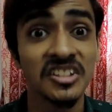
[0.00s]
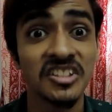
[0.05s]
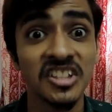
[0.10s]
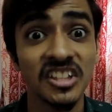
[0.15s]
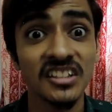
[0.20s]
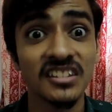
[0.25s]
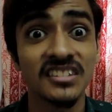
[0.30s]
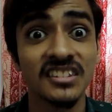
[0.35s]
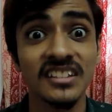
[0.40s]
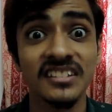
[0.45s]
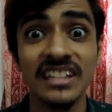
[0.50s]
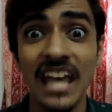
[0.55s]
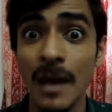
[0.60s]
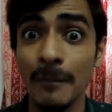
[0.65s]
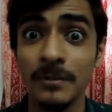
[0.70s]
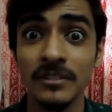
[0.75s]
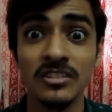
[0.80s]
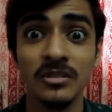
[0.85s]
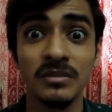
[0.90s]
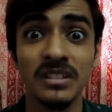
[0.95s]
Legit,
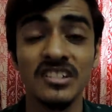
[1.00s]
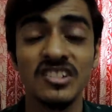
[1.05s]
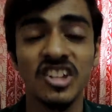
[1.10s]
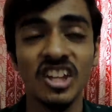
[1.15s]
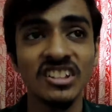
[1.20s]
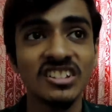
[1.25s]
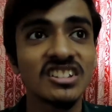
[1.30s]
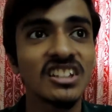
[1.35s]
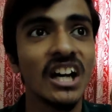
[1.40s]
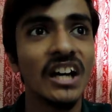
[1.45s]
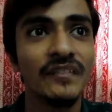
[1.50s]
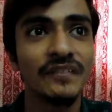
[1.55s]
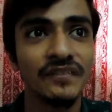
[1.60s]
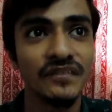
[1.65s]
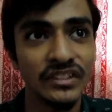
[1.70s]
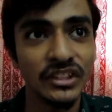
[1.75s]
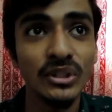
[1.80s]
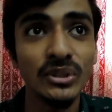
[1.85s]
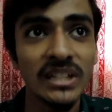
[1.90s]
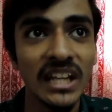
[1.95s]
this happened to me just
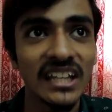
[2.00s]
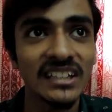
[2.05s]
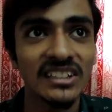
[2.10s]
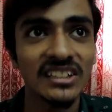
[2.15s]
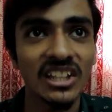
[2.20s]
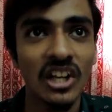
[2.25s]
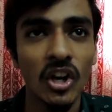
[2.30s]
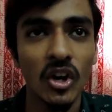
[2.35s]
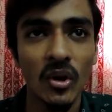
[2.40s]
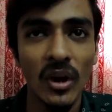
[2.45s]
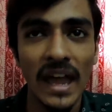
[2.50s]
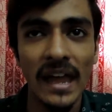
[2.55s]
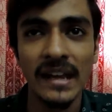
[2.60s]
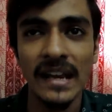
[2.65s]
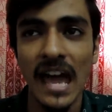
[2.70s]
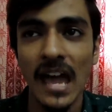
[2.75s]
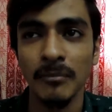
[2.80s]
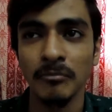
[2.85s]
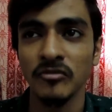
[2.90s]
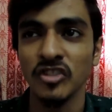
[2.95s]
a few days ago
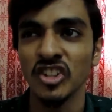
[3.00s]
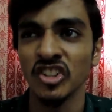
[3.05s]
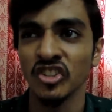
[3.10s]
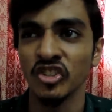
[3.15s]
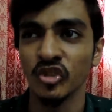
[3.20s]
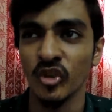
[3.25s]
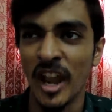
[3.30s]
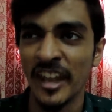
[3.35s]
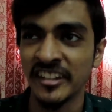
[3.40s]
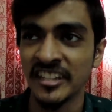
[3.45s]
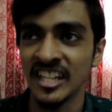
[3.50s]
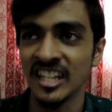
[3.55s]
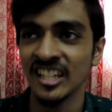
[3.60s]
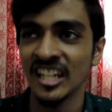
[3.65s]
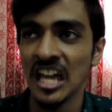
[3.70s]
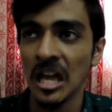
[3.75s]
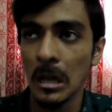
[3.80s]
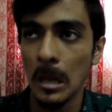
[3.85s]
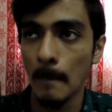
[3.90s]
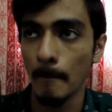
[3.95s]
and I'm
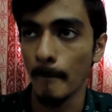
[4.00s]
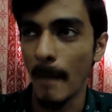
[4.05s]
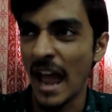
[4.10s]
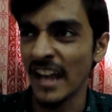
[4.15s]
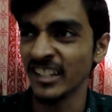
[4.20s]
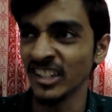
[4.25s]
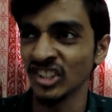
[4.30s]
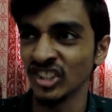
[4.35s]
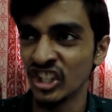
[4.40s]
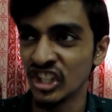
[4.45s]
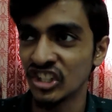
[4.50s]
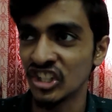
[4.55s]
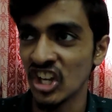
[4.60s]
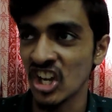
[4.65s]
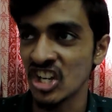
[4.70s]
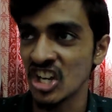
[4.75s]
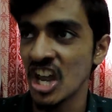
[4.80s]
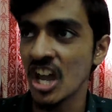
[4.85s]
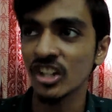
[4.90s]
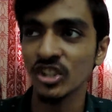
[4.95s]
regretting my
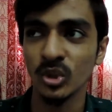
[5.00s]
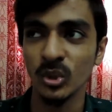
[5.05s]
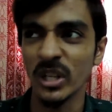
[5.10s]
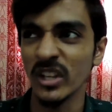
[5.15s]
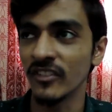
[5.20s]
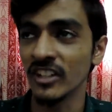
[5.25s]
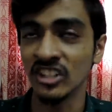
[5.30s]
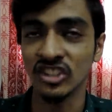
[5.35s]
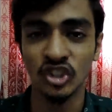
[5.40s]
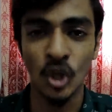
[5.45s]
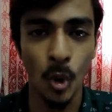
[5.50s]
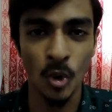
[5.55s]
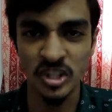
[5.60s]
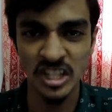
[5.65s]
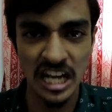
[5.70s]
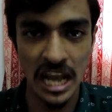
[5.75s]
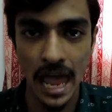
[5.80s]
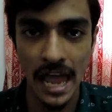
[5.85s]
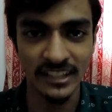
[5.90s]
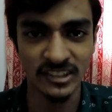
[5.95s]
decision to even
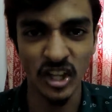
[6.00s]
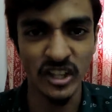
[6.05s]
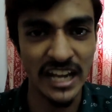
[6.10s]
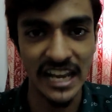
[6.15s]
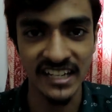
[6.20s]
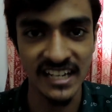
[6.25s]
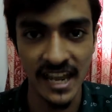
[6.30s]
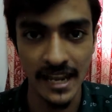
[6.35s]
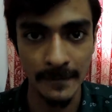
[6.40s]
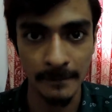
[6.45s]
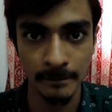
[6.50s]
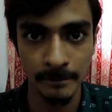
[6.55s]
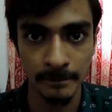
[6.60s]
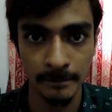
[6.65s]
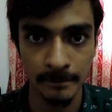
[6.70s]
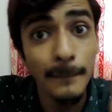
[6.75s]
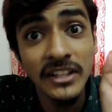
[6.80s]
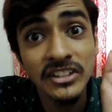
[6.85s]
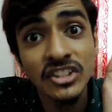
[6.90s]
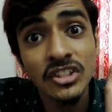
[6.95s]
socialize on that day.
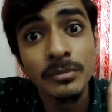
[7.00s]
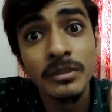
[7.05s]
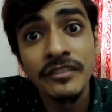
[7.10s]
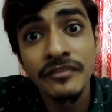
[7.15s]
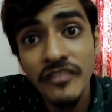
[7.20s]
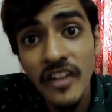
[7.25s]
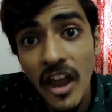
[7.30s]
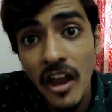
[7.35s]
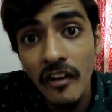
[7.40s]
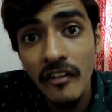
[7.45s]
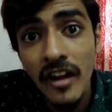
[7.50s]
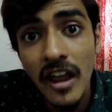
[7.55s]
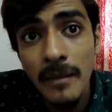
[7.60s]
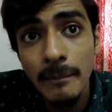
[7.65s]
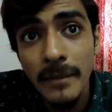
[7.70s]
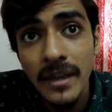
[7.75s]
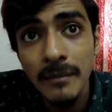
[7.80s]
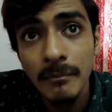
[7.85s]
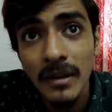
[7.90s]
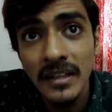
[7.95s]
But to be fair
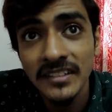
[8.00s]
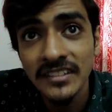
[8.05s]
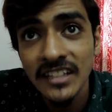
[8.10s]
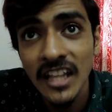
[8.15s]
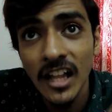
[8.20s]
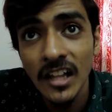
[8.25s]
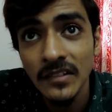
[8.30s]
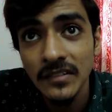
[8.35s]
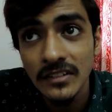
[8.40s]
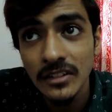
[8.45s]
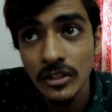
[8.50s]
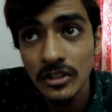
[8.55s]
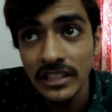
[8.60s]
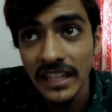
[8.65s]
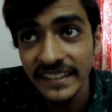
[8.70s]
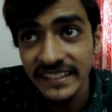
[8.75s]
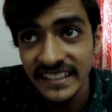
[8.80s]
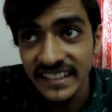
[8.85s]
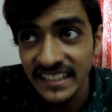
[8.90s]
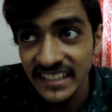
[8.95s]
and make myself
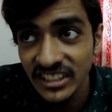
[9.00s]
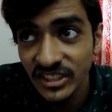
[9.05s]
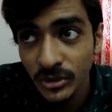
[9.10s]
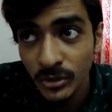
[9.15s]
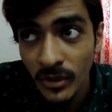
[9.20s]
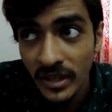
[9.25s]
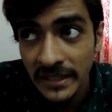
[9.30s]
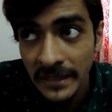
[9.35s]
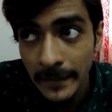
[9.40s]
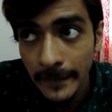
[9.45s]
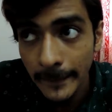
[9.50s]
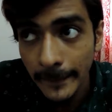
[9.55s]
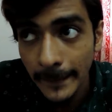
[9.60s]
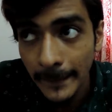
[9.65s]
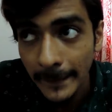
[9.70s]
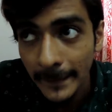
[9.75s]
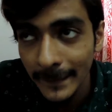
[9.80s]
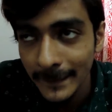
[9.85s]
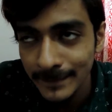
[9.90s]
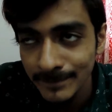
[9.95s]
look like the innocent one
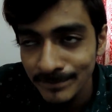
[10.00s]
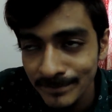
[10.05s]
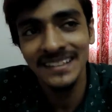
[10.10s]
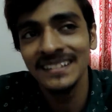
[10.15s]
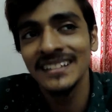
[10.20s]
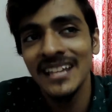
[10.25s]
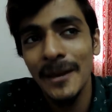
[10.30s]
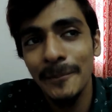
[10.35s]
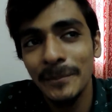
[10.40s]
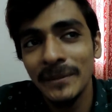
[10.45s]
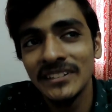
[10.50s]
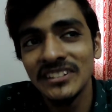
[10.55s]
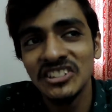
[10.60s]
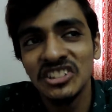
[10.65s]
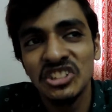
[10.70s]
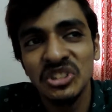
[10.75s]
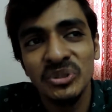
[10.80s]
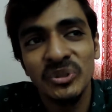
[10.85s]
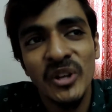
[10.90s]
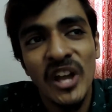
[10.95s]
here, this
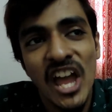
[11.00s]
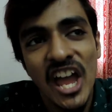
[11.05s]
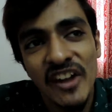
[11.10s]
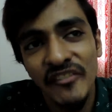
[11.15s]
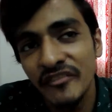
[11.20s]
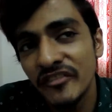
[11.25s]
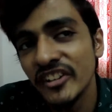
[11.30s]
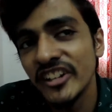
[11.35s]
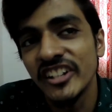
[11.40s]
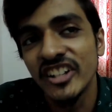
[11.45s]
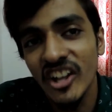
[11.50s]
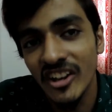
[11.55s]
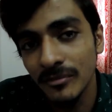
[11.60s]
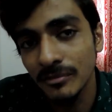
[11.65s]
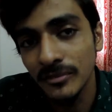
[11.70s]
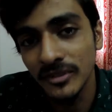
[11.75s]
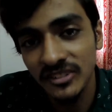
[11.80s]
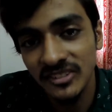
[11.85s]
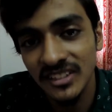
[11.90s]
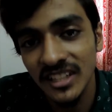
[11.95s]
happens to every
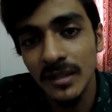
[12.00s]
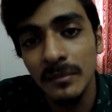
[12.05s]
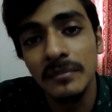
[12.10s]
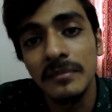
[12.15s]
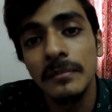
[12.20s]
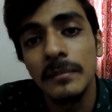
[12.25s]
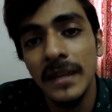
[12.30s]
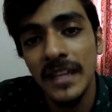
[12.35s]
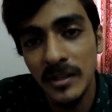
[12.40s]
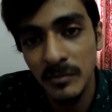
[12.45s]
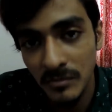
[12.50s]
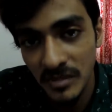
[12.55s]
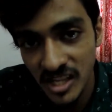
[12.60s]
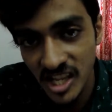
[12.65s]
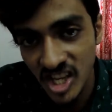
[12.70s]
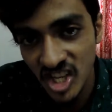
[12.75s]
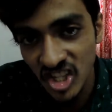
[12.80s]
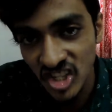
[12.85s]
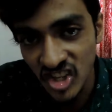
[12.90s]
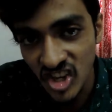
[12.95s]
non-Muslim in
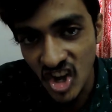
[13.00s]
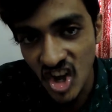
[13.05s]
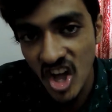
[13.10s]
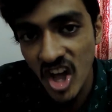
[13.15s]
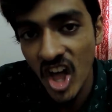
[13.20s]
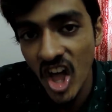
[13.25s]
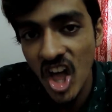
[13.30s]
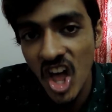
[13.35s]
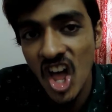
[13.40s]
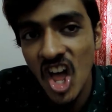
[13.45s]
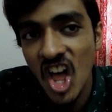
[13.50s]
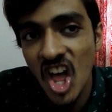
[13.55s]
Malaysia